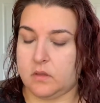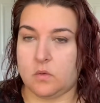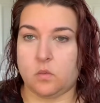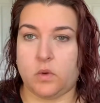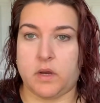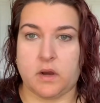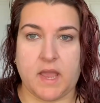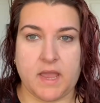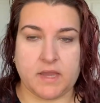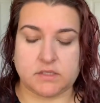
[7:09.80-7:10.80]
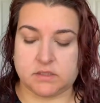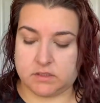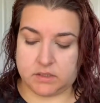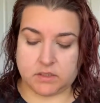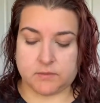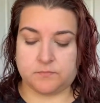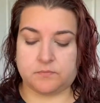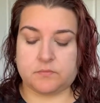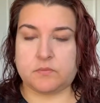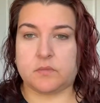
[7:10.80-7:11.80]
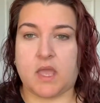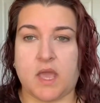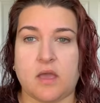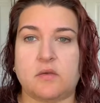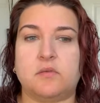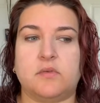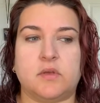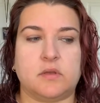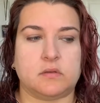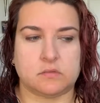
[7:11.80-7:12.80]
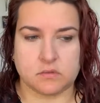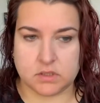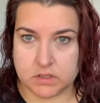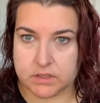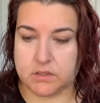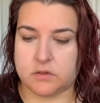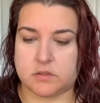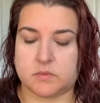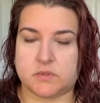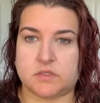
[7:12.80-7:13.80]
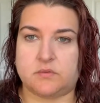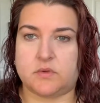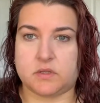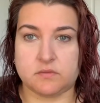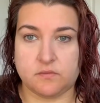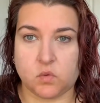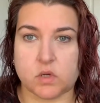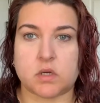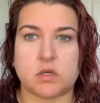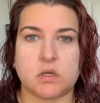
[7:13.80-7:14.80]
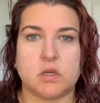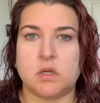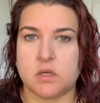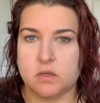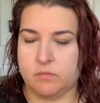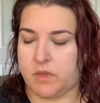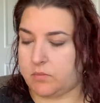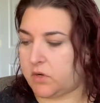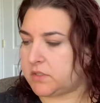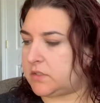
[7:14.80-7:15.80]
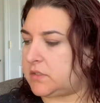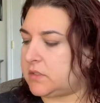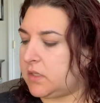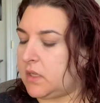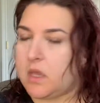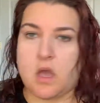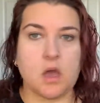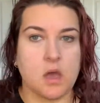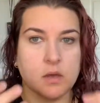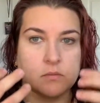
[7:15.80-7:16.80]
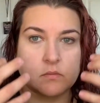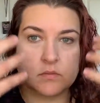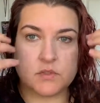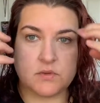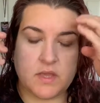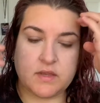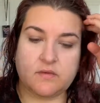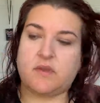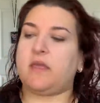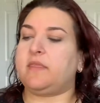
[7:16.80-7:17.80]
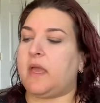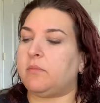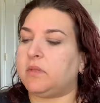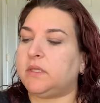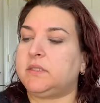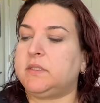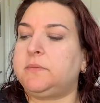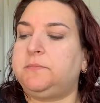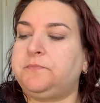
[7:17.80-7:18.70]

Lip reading: Where I actually have cleaner specifically for my brushes. So now that I've got that blended,